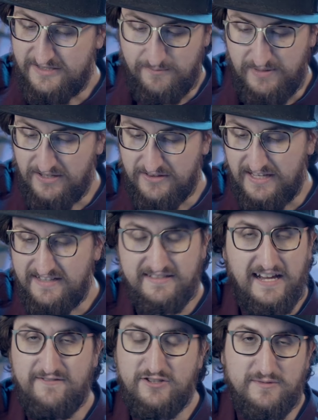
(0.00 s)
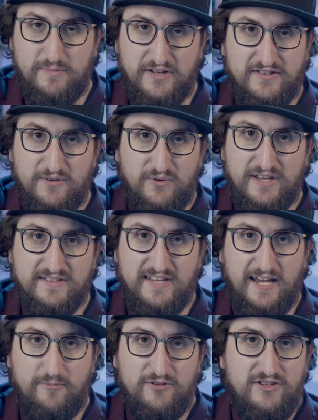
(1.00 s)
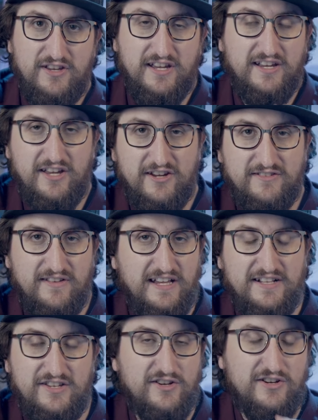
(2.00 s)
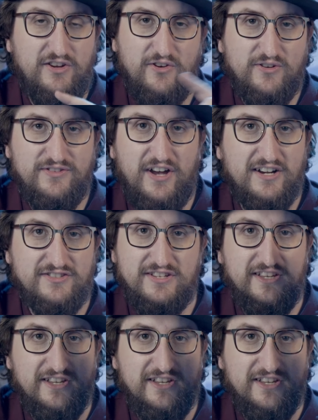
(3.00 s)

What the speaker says: To build this, I've just built it with a table. You can go in your Google Docs, you